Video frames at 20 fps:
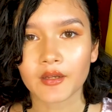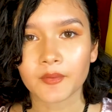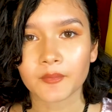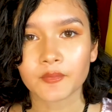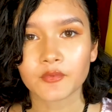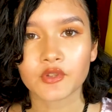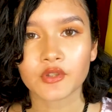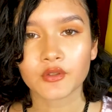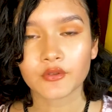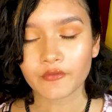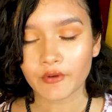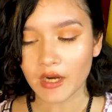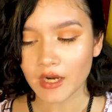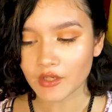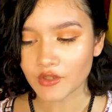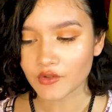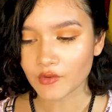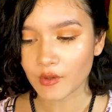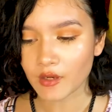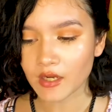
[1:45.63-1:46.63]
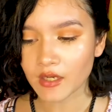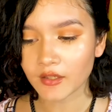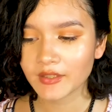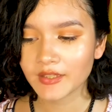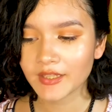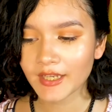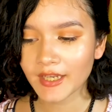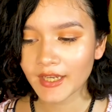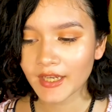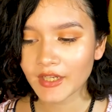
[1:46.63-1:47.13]
you graduate,
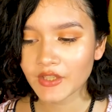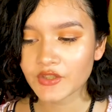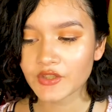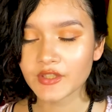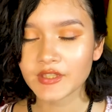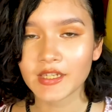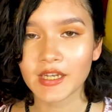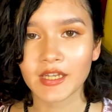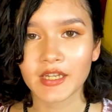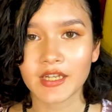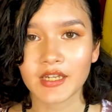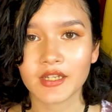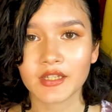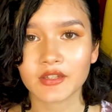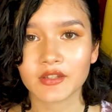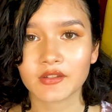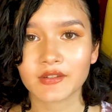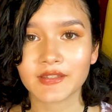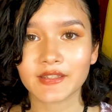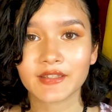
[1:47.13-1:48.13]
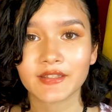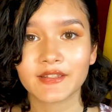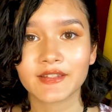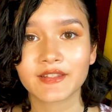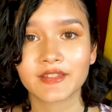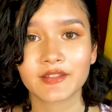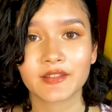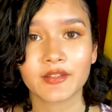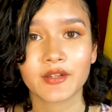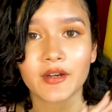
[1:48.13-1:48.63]
now you get
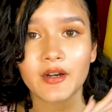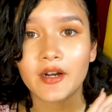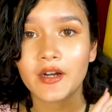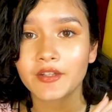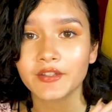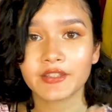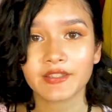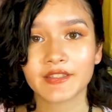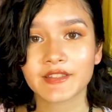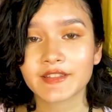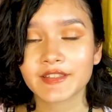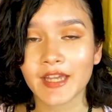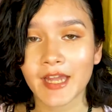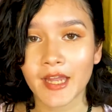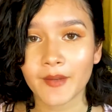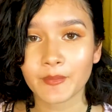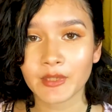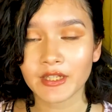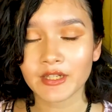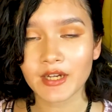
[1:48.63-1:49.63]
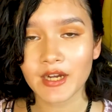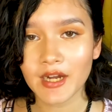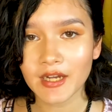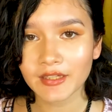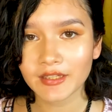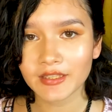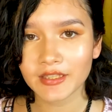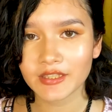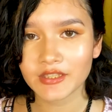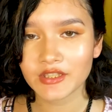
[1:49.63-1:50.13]
all this time in
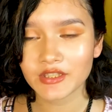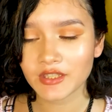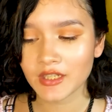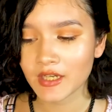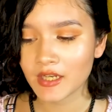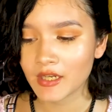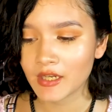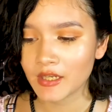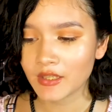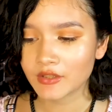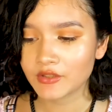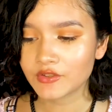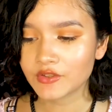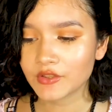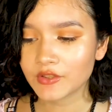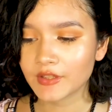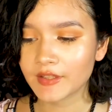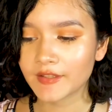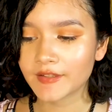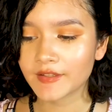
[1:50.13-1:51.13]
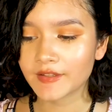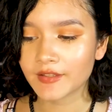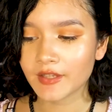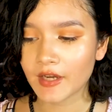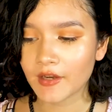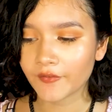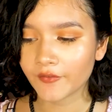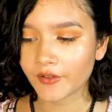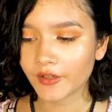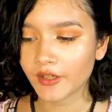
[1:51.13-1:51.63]
college to
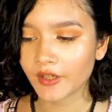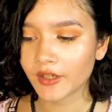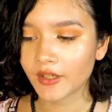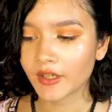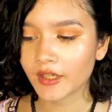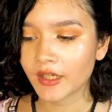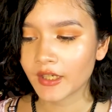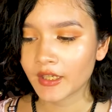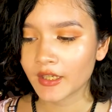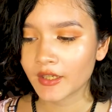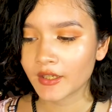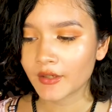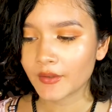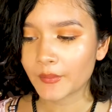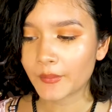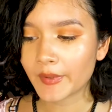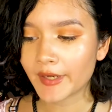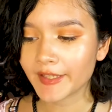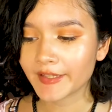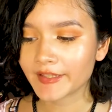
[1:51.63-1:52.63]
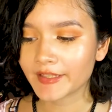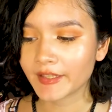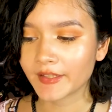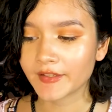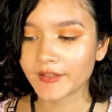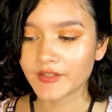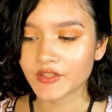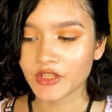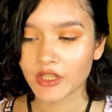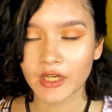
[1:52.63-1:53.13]
discover what
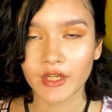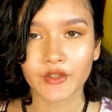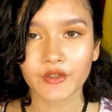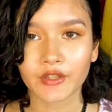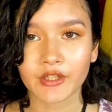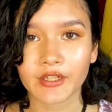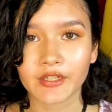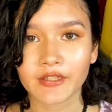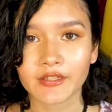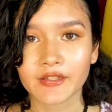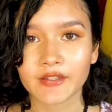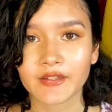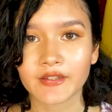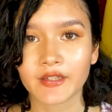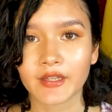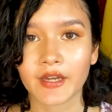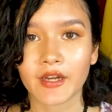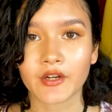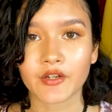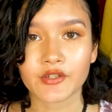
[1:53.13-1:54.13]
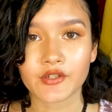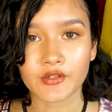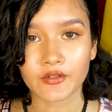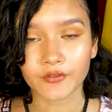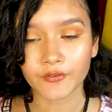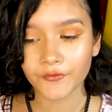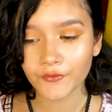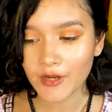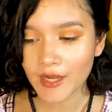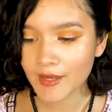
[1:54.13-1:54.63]
dance genres are your
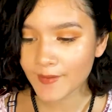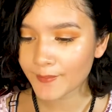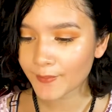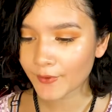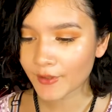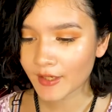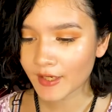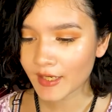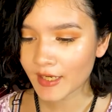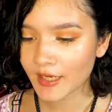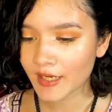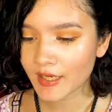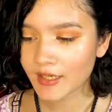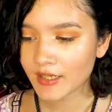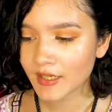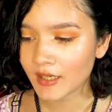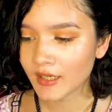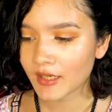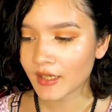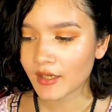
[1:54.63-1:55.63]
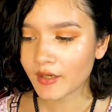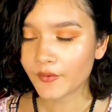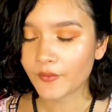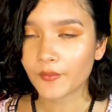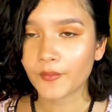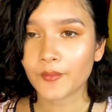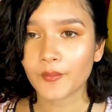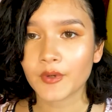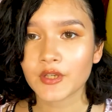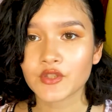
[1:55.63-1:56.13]
favorite,
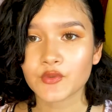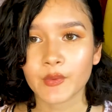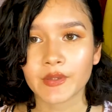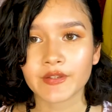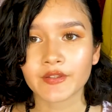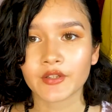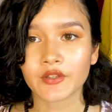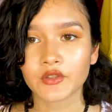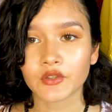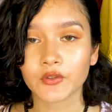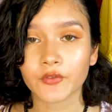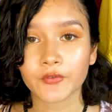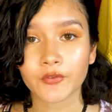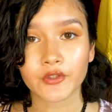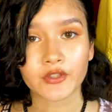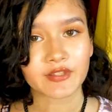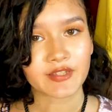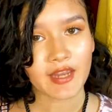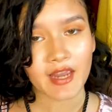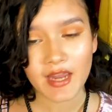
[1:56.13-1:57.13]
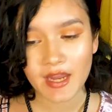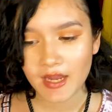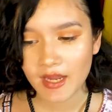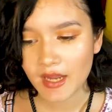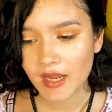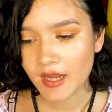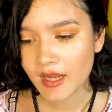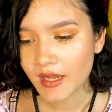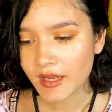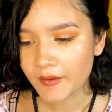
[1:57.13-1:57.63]
which ones are your
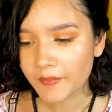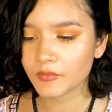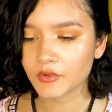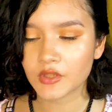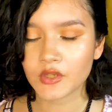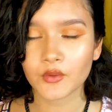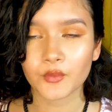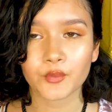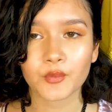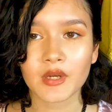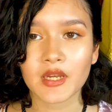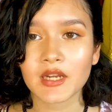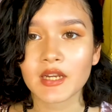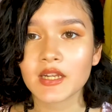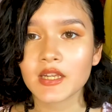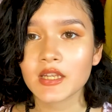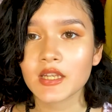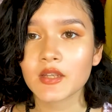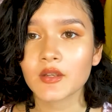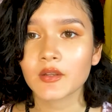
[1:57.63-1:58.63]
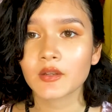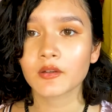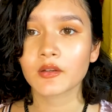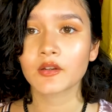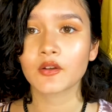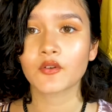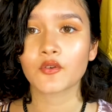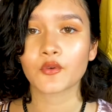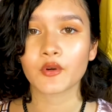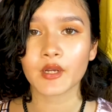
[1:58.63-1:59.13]
forte. You really
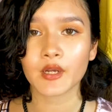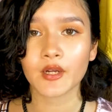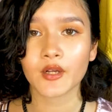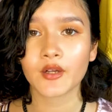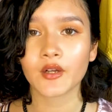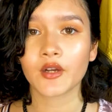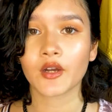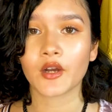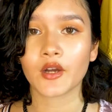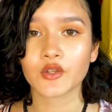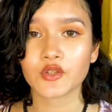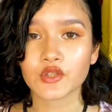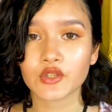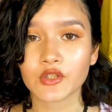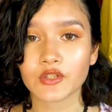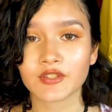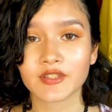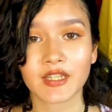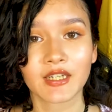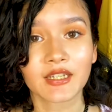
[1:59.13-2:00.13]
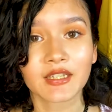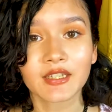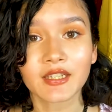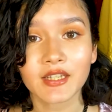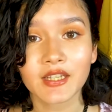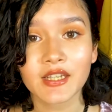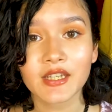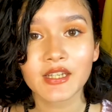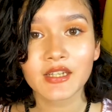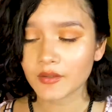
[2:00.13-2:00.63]
grill on your
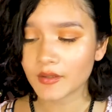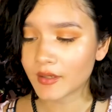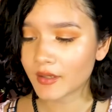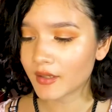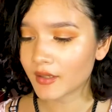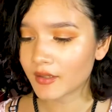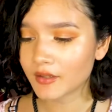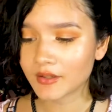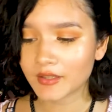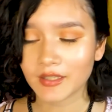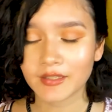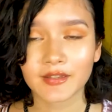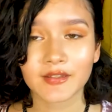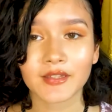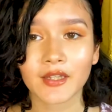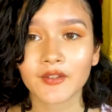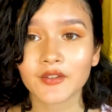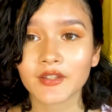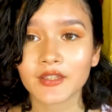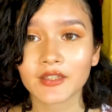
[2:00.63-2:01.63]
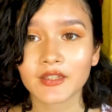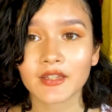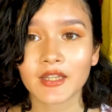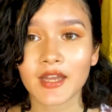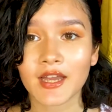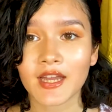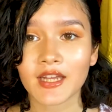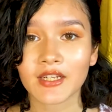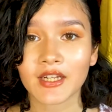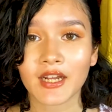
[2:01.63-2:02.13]
technique. That's something
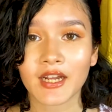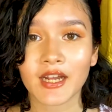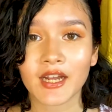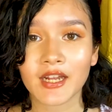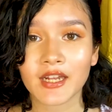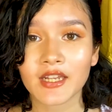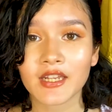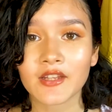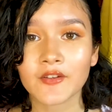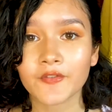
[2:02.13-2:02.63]
that I